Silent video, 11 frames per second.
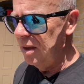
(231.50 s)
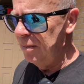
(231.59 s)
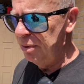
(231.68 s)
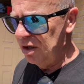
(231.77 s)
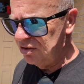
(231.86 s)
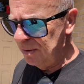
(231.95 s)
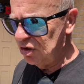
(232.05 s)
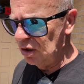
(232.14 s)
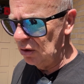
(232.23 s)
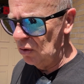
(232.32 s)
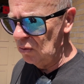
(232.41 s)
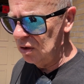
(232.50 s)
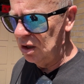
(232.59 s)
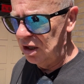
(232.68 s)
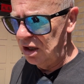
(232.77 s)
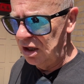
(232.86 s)
but it zips along.
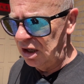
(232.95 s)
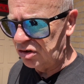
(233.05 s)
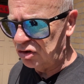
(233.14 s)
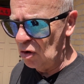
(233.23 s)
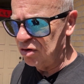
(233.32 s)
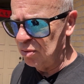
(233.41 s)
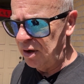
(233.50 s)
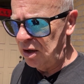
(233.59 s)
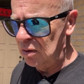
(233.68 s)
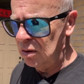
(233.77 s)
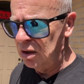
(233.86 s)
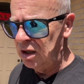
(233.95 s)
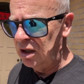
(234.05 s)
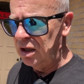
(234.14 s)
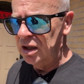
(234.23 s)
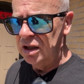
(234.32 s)
It stops well.
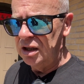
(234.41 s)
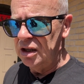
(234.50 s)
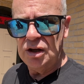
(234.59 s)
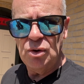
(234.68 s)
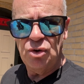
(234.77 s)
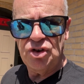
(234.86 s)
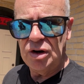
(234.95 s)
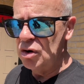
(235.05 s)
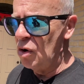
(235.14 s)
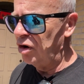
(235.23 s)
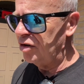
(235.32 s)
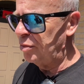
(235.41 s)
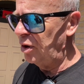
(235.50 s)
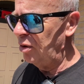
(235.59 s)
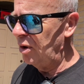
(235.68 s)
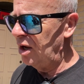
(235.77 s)
It goes around corners
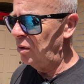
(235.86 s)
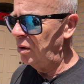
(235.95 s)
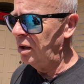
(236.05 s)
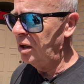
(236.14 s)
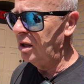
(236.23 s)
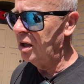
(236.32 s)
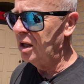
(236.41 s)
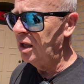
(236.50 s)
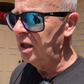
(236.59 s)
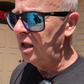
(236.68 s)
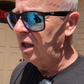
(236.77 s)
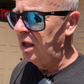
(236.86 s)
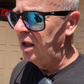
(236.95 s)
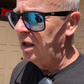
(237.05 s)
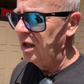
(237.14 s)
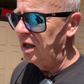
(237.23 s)
pretty well,
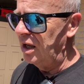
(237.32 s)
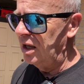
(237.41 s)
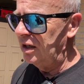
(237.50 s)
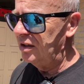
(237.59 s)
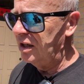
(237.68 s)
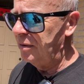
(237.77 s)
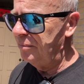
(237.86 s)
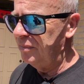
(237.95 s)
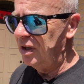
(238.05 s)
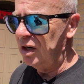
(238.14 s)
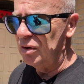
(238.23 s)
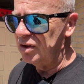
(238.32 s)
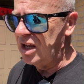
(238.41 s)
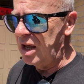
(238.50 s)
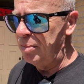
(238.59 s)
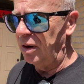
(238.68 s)
and you know, it's
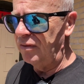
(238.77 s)
capable of